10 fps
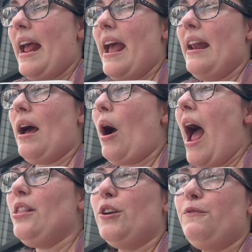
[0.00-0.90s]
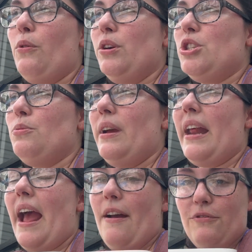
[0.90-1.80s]
and I looked forward to it
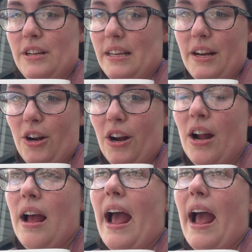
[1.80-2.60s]
every year.